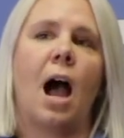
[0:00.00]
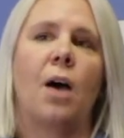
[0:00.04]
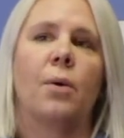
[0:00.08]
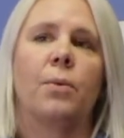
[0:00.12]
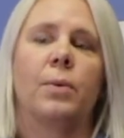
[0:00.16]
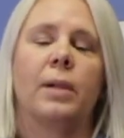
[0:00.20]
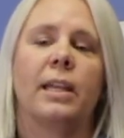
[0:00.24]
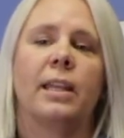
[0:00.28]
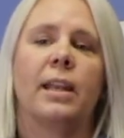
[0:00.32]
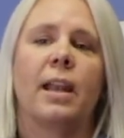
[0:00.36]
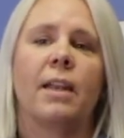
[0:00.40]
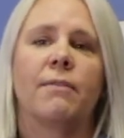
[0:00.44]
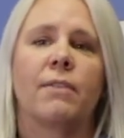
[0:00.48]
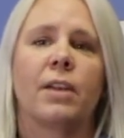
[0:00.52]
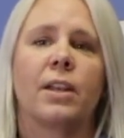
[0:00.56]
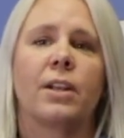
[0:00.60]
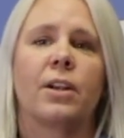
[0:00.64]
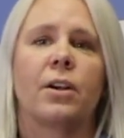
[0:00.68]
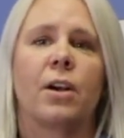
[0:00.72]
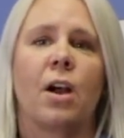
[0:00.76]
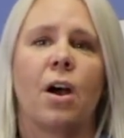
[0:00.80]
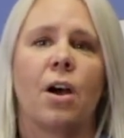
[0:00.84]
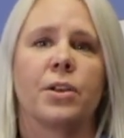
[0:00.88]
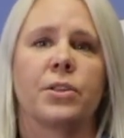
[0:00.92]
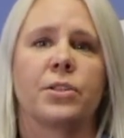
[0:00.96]
We at Envent
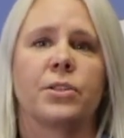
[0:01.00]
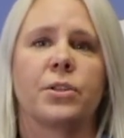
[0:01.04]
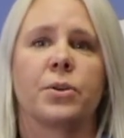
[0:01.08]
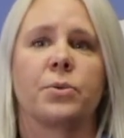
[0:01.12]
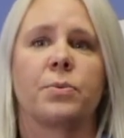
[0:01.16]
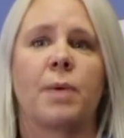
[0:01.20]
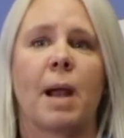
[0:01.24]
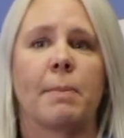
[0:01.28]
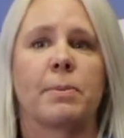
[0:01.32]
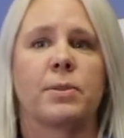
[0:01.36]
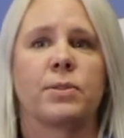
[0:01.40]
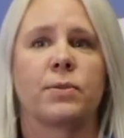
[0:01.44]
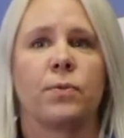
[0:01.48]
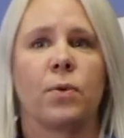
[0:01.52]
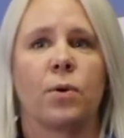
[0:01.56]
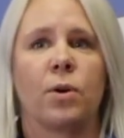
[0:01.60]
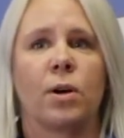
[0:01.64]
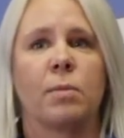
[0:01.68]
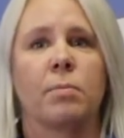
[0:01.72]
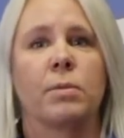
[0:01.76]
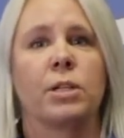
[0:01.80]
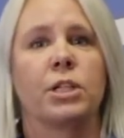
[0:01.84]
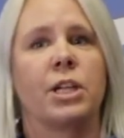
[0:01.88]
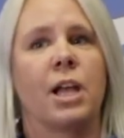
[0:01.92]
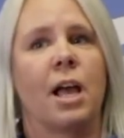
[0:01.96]
are also reps
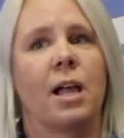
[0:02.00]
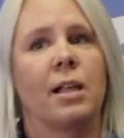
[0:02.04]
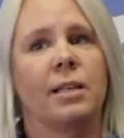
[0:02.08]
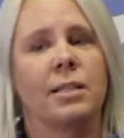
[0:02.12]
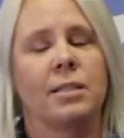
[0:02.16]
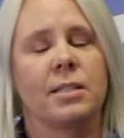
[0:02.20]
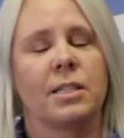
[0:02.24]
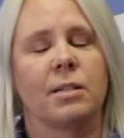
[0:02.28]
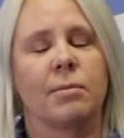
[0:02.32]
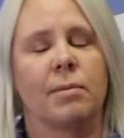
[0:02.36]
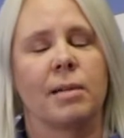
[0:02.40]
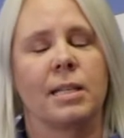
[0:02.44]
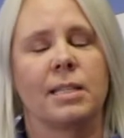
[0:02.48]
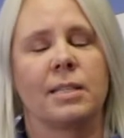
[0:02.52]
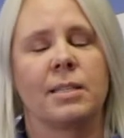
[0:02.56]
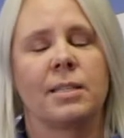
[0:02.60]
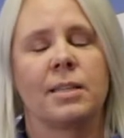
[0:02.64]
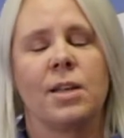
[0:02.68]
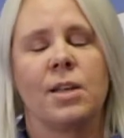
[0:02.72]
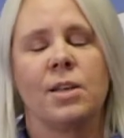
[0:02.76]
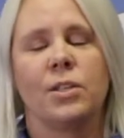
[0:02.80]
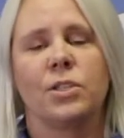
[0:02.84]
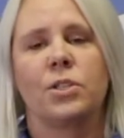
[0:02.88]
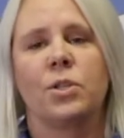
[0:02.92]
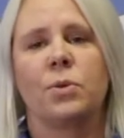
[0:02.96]
for Michelle Instruments.
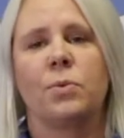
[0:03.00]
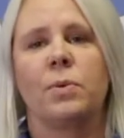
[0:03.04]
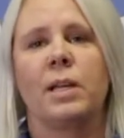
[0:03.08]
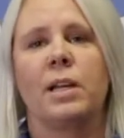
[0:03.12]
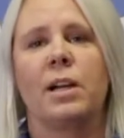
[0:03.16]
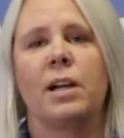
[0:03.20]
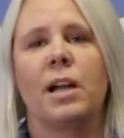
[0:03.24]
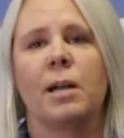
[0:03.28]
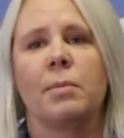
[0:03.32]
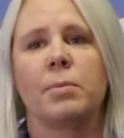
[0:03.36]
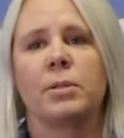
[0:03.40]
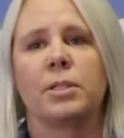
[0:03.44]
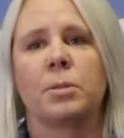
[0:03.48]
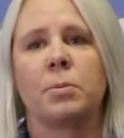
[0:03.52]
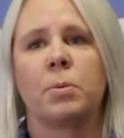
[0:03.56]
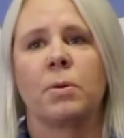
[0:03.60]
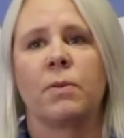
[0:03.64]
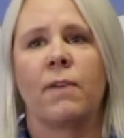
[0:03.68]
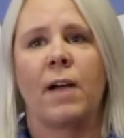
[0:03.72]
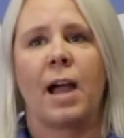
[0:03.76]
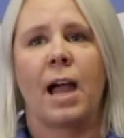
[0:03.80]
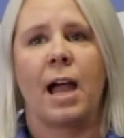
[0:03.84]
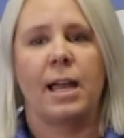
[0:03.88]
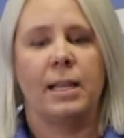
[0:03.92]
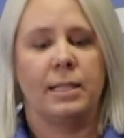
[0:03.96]
So we are able to
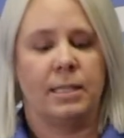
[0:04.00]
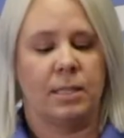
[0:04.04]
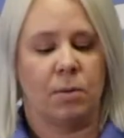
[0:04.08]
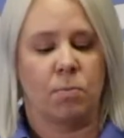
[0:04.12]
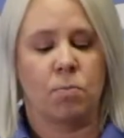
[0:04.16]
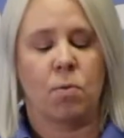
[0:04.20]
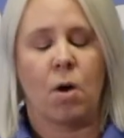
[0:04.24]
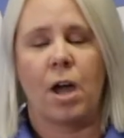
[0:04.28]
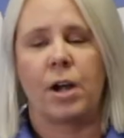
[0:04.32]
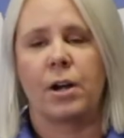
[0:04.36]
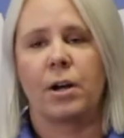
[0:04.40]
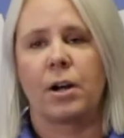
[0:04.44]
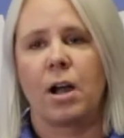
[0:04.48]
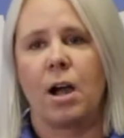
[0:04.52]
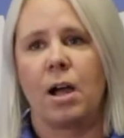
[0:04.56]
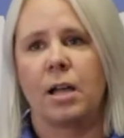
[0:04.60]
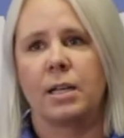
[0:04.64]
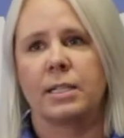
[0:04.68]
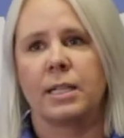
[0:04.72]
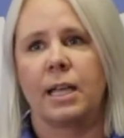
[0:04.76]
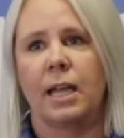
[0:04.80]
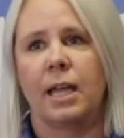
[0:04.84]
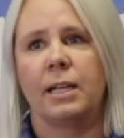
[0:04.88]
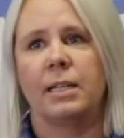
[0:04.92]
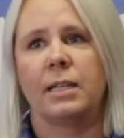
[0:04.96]
provide some water
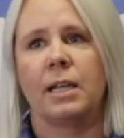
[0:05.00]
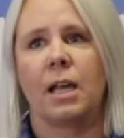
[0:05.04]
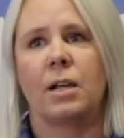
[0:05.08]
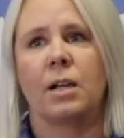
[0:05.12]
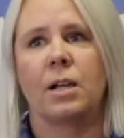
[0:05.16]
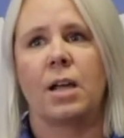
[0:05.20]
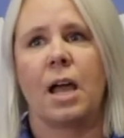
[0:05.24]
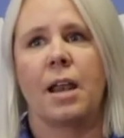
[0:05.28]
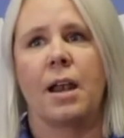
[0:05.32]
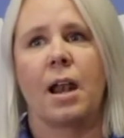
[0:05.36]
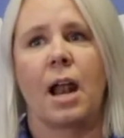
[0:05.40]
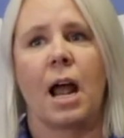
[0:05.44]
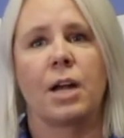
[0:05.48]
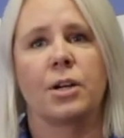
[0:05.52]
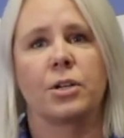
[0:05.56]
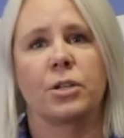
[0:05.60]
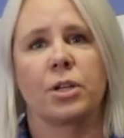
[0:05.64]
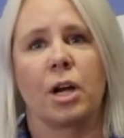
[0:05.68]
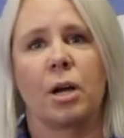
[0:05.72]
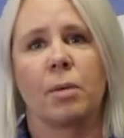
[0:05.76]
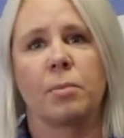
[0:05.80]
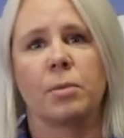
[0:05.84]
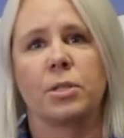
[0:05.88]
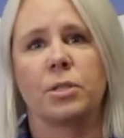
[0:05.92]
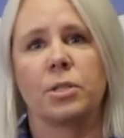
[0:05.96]
content and
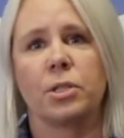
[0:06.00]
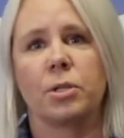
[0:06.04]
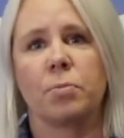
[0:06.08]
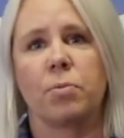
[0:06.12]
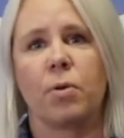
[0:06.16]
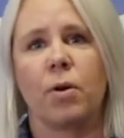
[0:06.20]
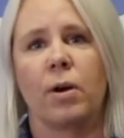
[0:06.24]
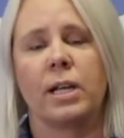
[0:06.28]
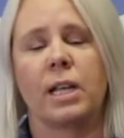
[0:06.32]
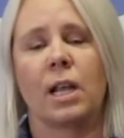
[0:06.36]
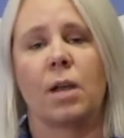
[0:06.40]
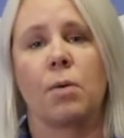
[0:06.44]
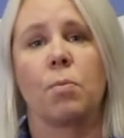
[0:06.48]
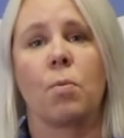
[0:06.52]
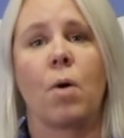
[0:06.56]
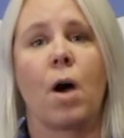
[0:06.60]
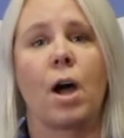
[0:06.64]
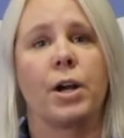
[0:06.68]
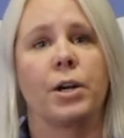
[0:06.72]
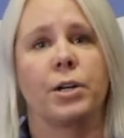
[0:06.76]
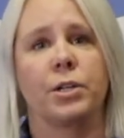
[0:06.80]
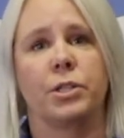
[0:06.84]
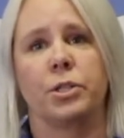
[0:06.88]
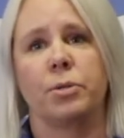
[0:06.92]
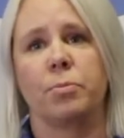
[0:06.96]
hydrocarbon dew point and
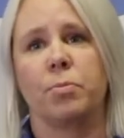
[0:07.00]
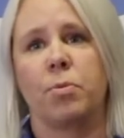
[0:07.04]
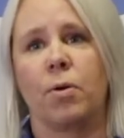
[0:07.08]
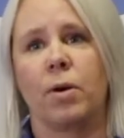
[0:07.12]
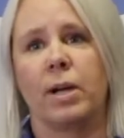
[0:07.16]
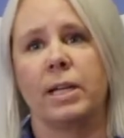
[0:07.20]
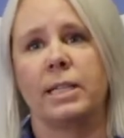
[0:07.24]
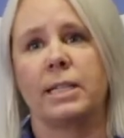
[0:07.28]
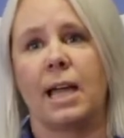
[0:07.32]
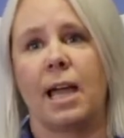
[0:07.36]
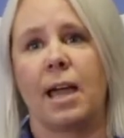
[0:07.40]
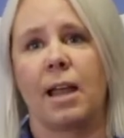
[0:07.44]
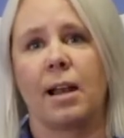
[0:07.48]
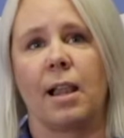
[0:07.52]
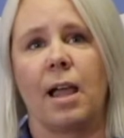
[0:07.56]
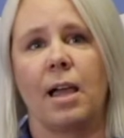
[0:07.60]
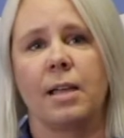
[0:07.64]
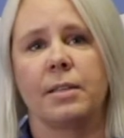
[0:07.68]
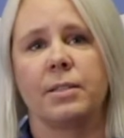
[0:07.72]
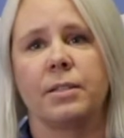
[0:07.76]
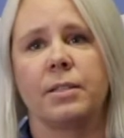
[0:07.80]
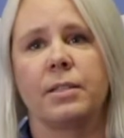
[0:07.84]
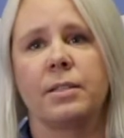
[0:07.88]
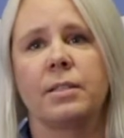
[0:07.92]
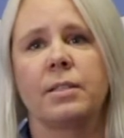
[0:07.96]
water dew point
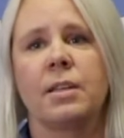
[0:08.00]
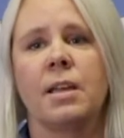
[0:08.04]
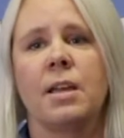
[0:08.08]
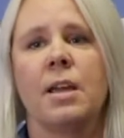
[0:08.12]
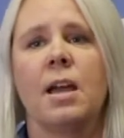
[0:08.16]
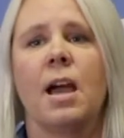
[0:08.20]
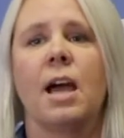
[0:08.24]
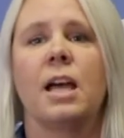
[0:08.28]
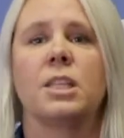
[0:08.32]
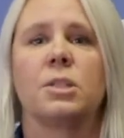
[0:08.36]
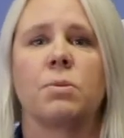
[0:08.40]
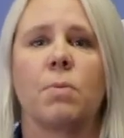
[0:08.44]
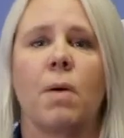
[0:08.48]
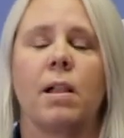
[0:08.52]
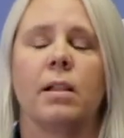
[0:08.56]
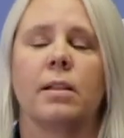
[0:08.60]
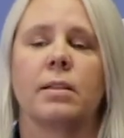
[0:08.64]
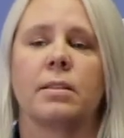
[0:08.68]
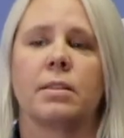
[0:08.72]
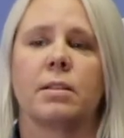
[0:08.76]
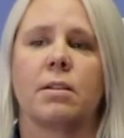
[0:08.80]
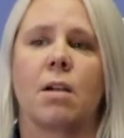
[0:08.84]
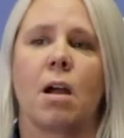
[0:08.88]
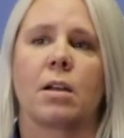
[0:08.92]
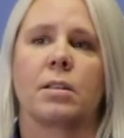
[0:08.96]
analyzers, as well
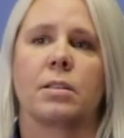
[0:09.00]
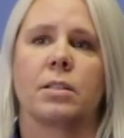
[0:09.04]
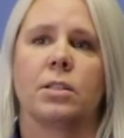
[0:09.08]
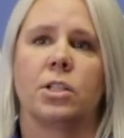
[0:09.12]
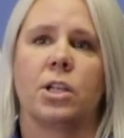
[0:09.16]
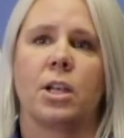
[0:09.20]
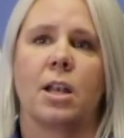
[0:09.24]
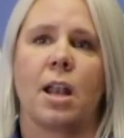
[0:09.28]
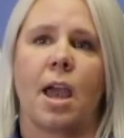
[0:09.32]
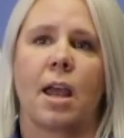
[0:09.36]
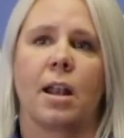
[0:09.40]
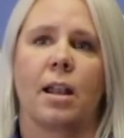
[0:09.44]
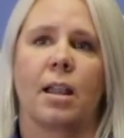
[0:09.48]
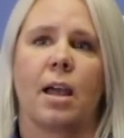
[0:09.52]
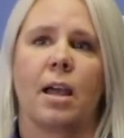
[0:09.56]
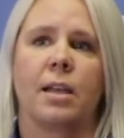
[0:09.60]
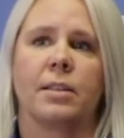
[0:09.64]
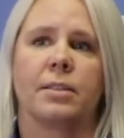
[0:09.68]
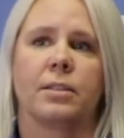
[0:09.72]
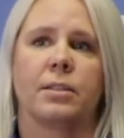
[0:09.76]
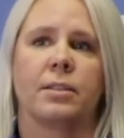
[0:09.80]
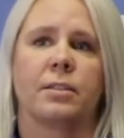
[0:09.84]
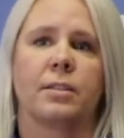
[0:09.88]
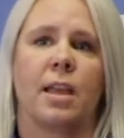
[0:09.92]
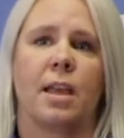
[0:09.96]
as their oxygen
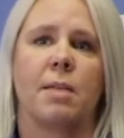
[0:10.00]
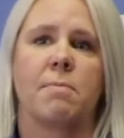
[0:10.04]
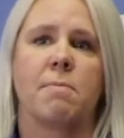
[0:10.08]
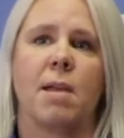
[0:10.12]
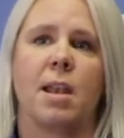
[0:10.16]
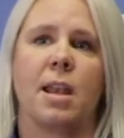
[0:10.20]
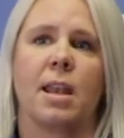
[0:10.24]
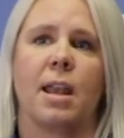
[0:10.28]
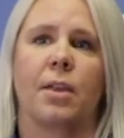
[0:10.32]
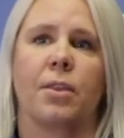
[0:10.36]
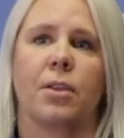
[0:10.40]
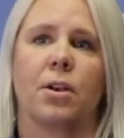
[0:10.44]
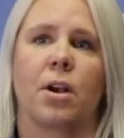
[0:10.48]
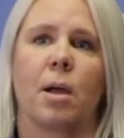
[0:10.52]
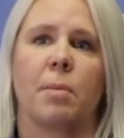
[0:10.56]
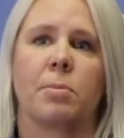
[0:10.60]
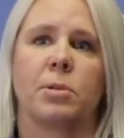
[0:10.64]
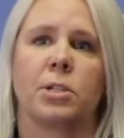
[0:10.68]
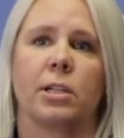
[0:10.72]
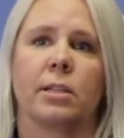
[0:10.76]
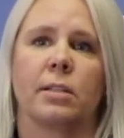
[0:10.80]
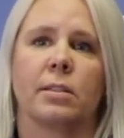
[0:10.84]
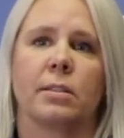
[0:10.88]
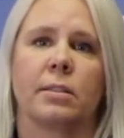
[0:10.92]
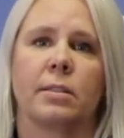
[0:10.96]
analyzers and many other
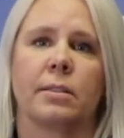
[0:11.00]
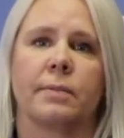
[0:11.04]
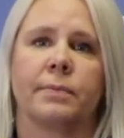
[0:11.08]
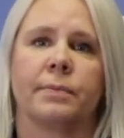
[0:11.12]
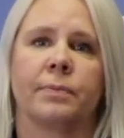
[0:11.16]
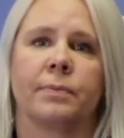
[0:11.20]
options.